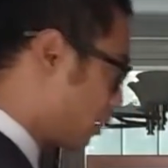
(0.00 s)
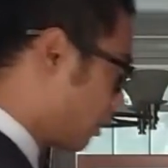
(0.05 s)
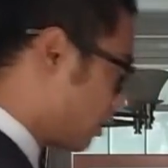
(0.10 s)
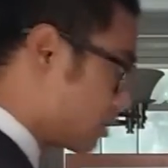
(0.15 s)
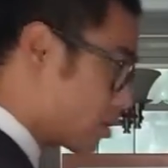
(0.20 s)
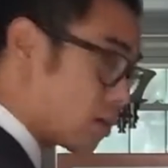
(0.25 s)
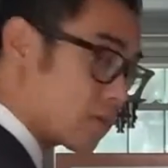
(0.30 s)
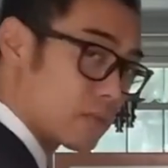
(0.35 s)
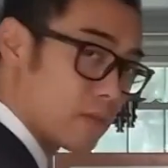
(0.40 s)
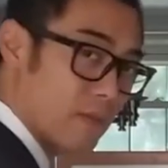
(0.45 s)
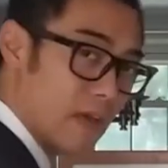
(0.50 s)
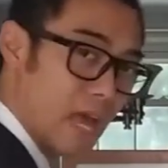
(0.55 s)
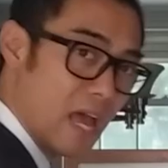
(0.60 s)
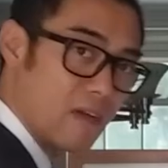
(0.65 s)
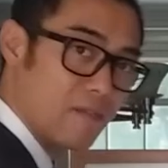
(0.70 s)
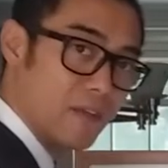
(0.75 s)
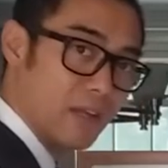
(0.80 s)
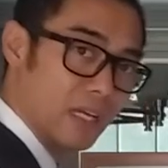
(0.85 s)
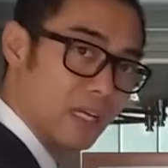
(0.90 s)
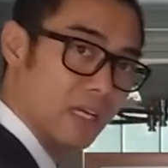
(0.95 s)
in terms of
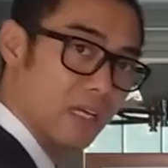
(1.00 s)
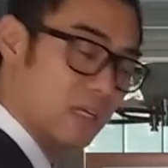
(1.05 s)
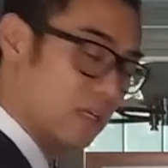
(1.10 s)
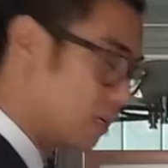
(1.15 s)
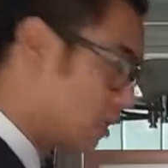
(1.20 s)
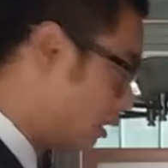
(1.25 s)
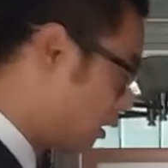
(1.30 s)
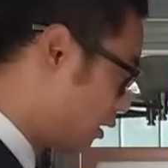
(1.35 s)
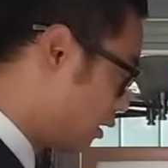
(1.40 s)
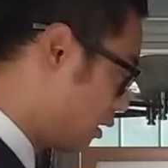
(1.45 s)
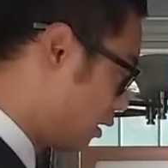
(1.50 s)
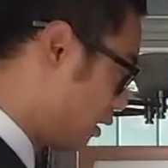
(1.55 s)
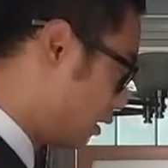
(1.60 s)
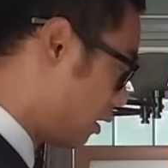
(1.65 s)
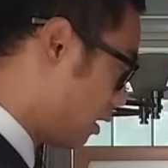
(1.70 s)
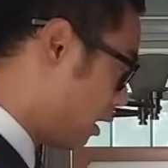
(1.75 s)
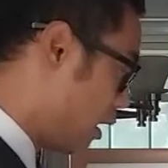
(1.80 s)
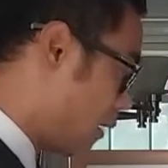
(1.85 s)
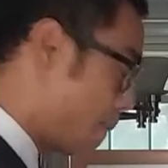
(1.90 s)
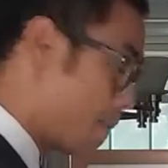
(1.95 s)
having
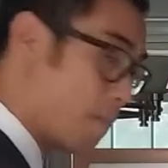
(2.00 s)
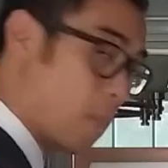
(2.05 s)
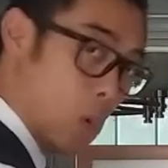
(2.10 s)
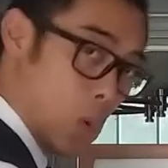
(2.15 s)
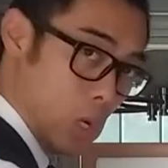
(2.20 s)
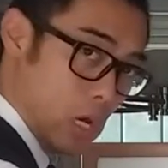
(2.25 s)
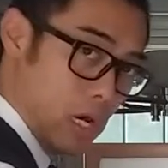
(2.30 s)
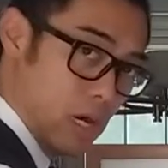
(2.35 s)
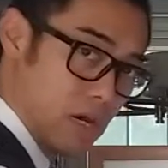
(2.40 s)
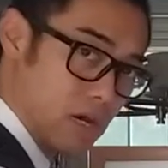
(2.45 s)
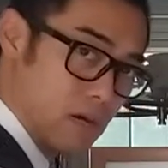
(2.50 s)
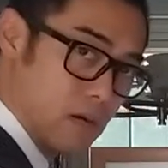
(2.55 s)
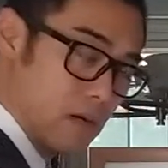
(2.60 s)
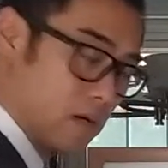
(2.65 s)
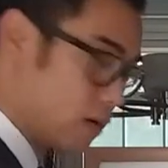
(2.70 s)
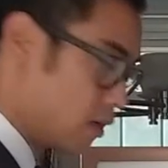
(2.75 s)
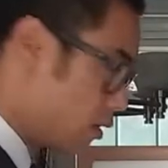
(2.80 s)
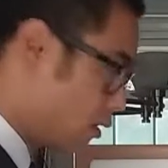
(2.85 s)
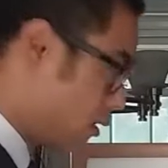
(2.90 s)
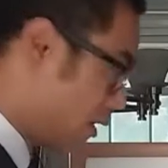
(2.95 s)
more.
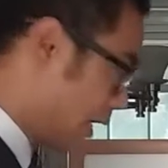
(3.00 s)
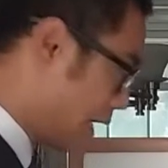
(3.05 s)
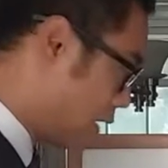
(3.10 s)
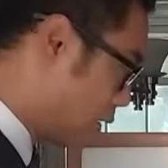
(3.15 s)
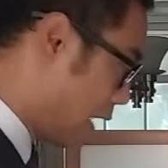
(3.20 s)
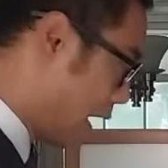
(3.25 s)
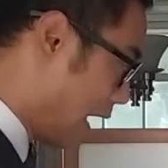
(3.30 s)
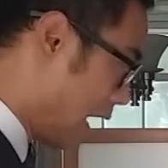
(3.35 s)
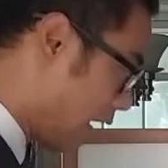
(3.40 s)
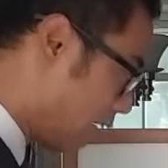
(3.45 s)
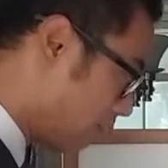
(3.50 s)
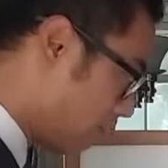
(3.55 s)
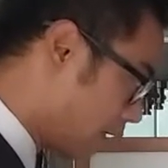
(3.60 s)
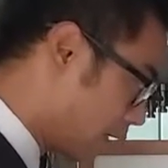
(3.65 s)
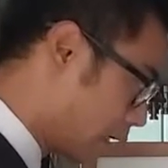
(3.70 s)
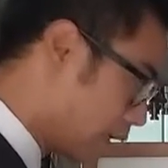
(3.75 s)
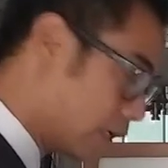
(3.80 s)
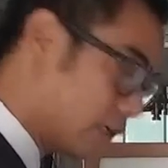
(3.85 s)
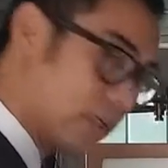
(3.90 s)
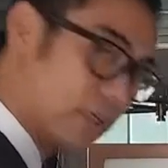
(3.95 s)
Now,
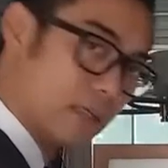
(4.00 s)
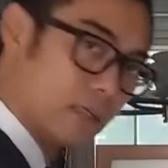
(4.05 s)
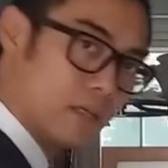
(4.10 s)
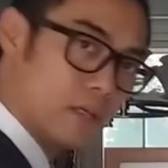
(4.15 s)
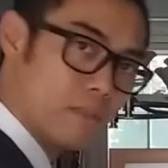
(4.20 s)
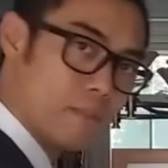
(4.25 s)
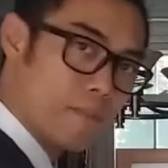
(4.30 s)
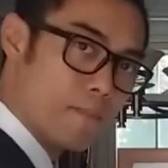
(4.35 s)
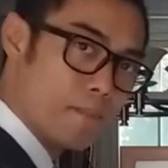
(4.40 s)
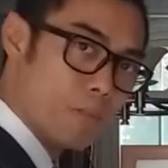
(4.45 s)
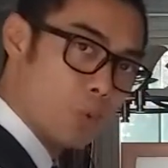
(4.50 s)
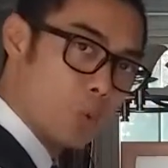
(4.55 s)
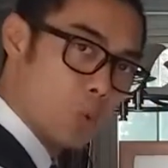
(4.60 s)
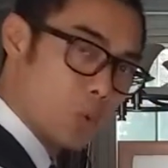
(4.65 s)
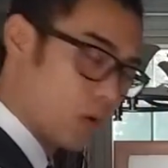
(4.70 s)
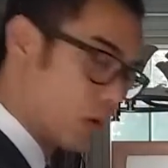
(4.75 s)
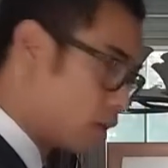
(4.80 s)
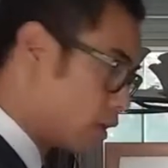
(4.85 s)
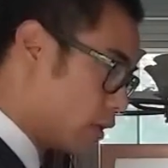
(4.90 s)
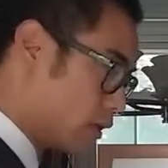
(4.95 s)
having
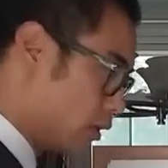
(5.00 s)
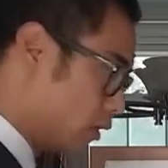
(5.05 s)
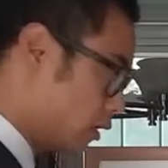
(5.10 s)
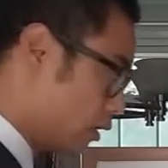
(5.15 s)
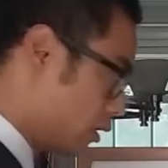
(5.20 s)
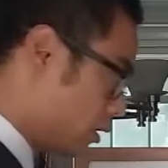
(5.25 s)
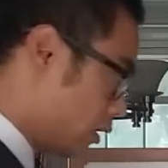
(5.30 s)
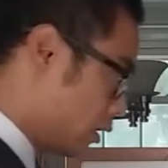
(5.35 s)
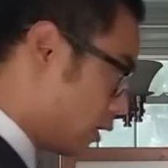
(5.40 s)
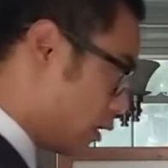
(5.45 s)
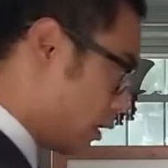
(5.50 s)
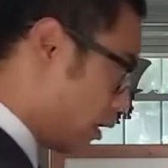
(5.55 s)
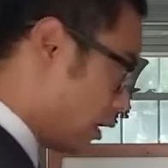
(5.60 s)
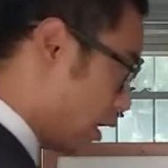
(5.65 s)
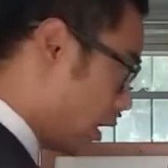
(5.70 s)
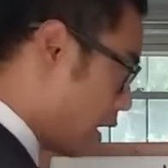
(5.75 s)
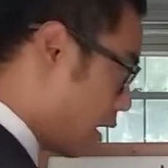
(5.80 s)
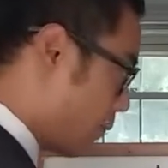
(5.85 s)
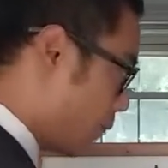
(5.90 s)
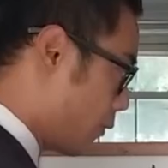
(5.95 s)
more,
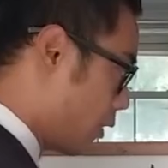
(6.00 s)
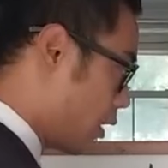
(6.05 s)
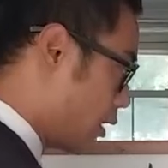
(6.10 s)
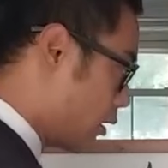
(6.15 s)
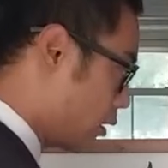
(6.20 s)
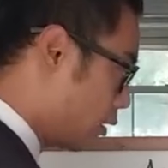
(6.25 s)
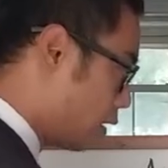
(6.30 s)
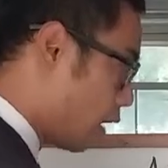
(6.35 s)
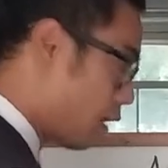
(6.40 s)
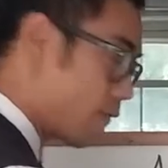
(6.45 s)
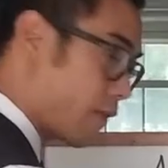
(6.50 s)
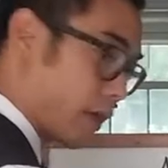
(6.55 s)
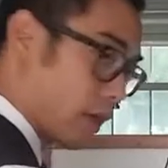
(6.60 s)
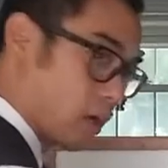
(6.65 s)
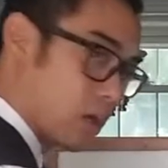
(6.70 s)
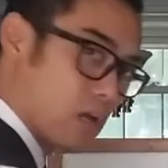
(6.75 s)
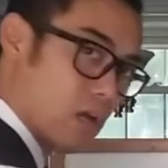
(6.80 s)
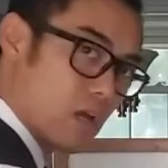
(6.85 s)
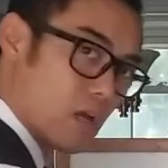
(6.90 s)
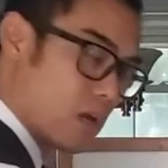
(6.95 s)
um, loving
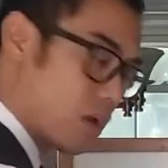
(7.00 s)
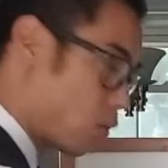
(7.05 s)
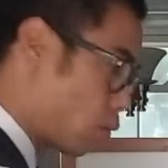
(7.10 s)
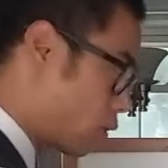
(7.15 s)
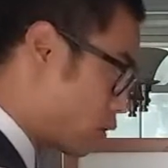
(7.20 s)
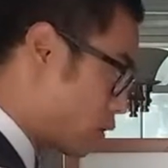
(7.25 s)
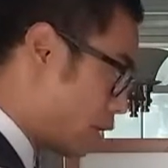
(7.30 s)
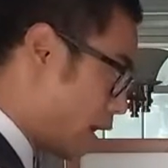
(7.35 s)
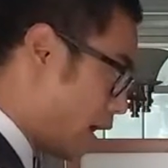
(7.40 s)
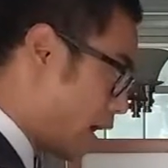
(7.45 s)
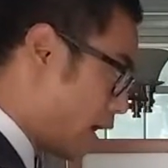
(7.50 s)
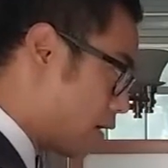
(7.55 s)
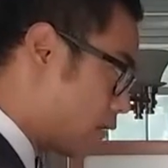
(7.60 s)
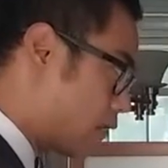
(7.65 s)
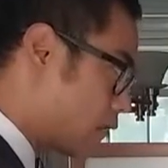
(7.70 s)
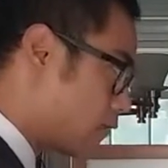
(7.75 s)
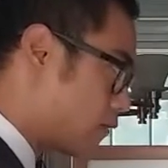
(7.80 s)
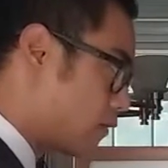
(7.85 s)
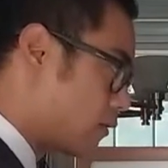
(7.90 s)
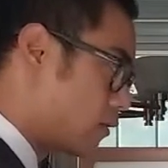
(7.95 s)
what you
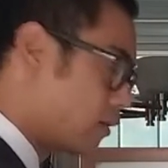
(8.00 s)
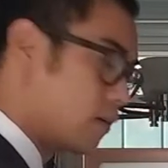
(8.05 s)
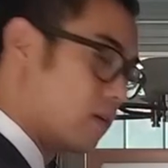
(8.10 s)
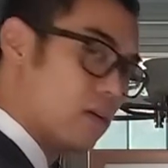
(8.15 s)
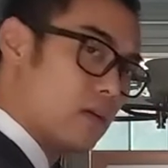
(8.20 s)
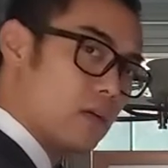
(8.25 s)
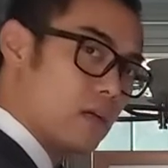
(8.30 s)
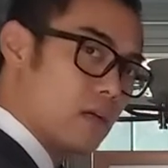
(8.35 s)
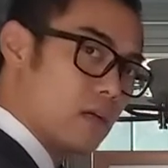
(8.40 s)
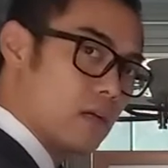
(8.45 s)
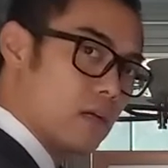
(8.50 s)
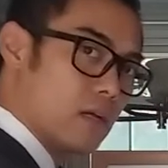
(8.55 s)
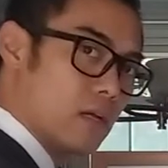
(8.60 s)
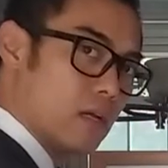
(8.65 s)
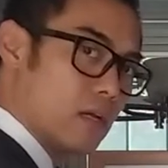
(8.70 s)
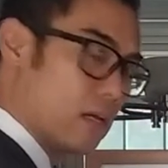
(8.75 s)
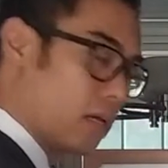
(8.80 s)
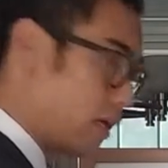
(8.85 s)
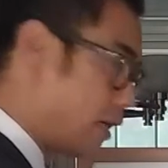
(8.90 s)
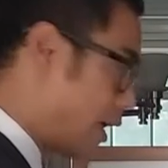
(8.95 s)
have,
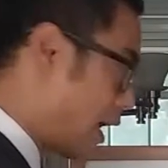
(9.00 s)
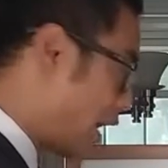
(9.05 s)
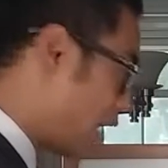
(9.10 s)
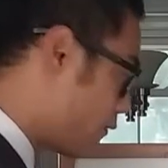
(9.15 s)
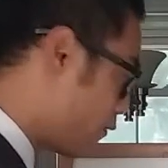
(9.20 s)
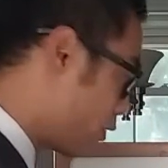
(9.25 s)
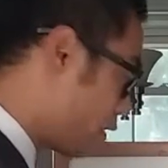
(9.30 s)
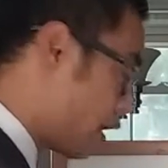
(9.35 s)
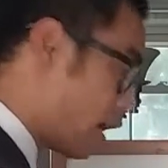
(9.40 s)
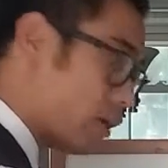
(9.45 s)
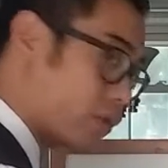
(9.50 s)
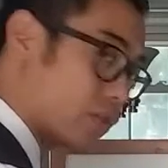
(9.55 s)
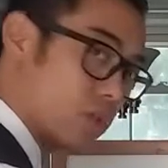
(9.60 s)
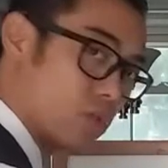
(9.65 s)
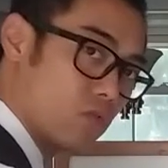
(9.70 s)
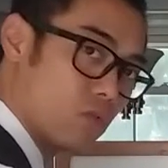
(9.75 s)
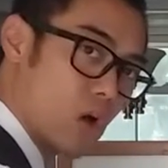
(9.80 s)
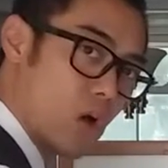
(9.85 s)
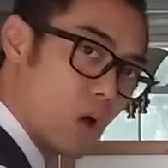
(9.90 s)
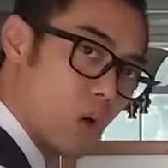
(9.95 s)
and having that
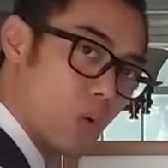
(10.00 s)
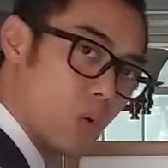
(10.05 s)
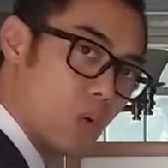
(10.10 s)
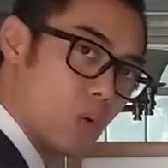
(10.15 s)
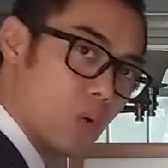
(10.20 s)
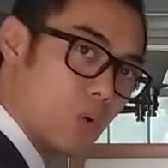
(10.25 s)
to grow.